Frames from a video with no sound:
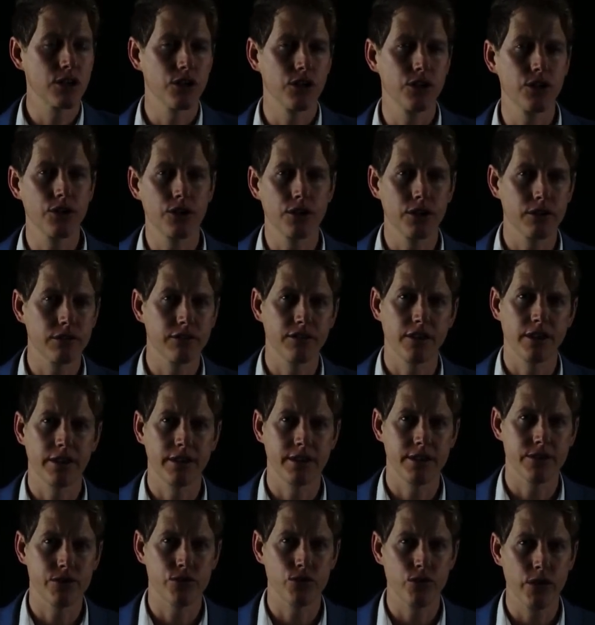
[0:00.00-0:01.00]
you're going to
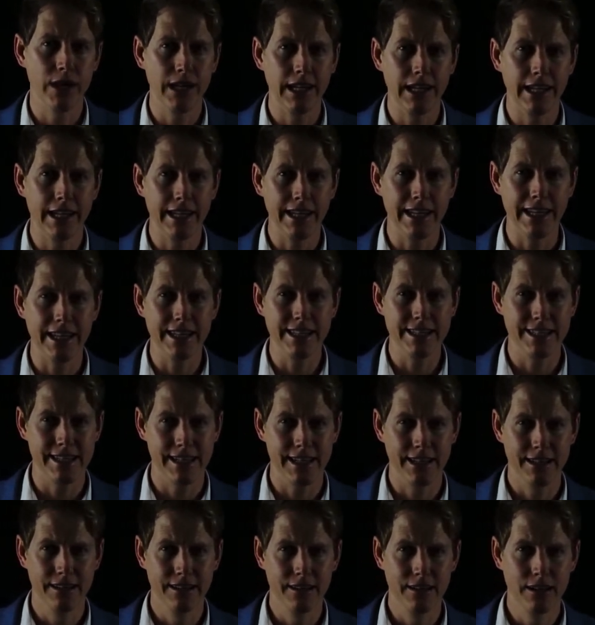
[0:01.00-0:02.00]
find this really
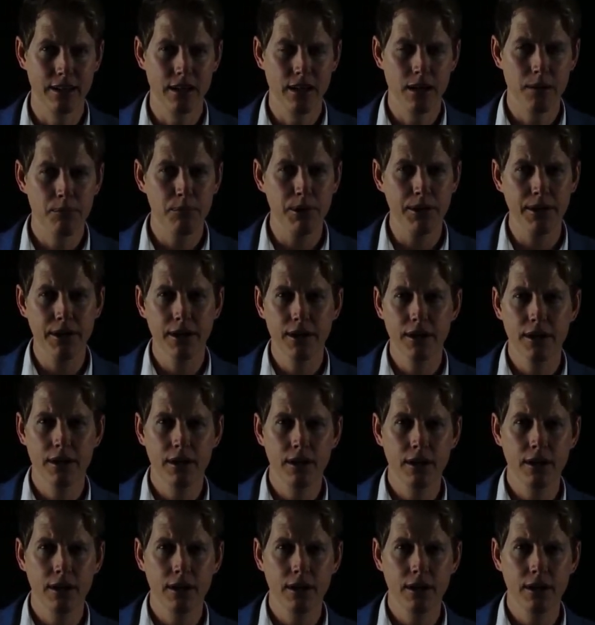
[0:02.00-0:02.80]
easy. But